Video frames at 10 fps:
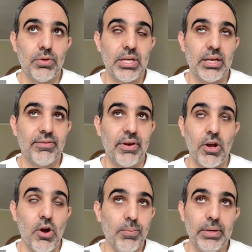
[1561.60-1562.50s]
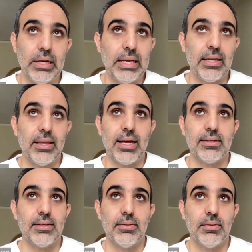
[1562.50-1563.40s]
saying very openly
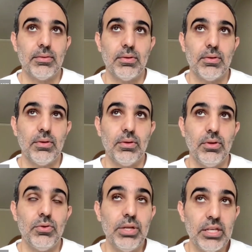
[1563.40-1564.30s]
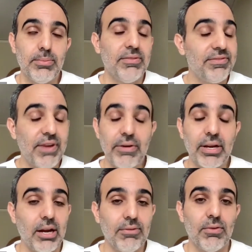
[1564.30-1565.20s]
that you need to be very
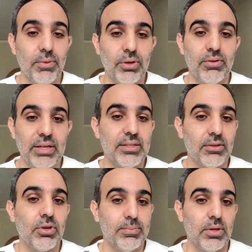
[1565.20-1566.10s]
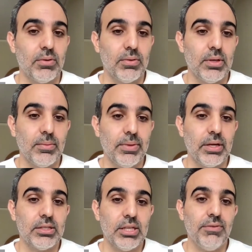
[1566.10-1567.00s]
careful when you invest in crypto,
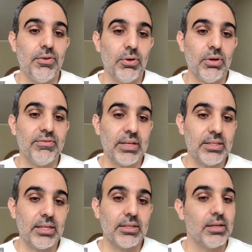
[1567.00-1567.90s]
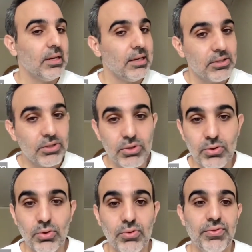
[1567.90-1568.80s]
because if you're investing
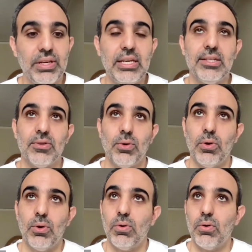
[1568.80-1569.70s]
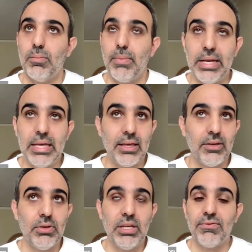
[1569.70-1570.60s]
school fees or money that
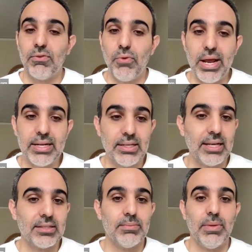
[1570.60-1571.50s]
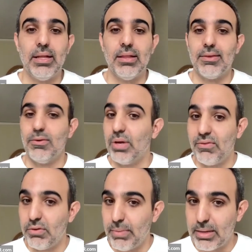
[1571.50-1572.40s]
you need for rent next month or
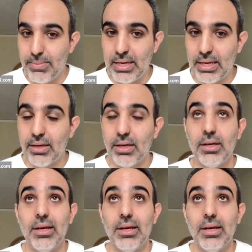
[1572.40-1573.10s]
whatever it may be,